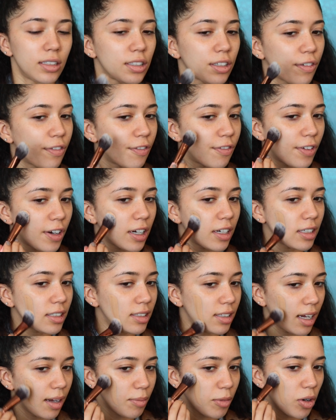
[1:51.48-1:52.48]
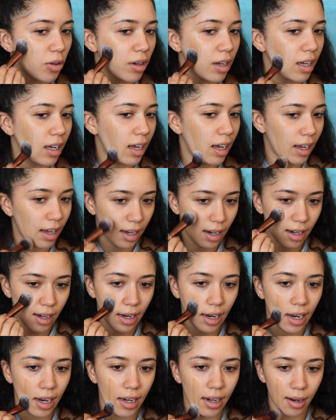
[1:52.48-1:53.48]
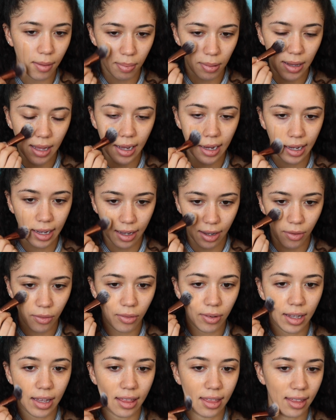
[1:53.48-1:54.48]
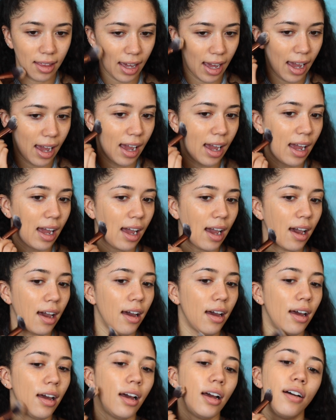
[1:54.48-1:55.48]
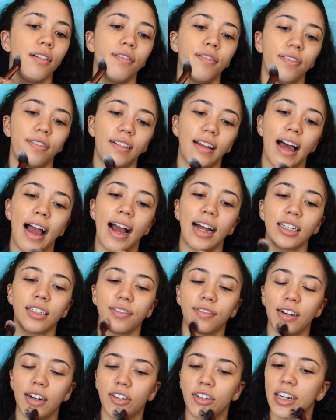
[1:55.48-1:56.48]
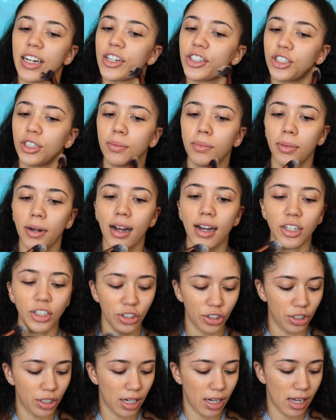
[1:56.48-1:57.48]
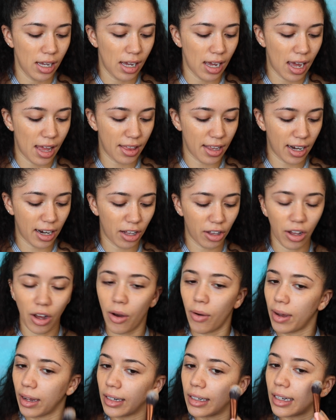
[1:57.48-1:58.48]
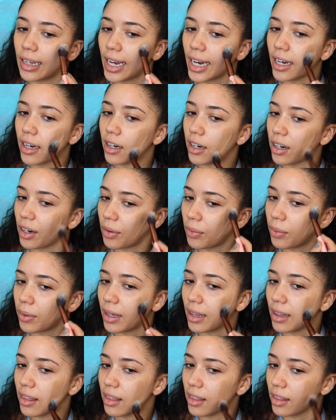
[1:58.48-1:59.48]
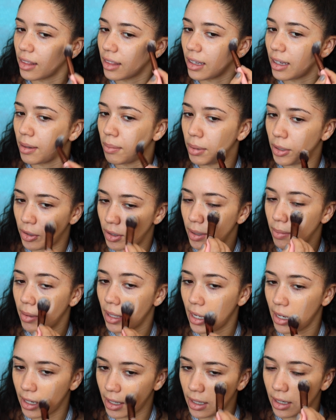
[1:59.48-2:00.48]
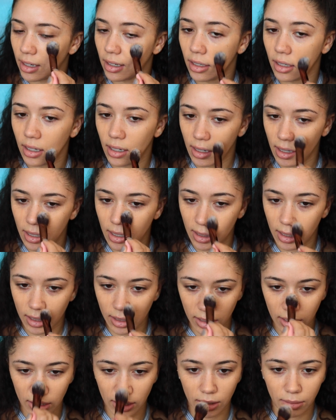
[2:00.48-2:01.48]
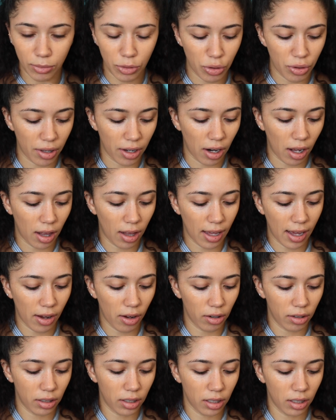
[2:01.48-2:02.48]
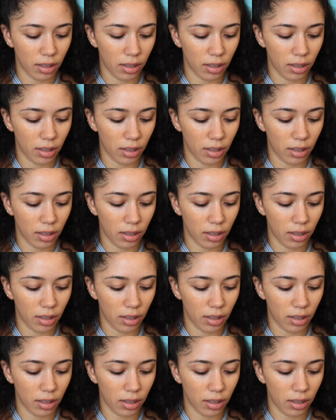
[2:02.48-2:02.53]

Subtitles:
So first I'm going in and applying it with a flat foundation brush, and then I'll go in later with the Beauty Blender to smooth it all out.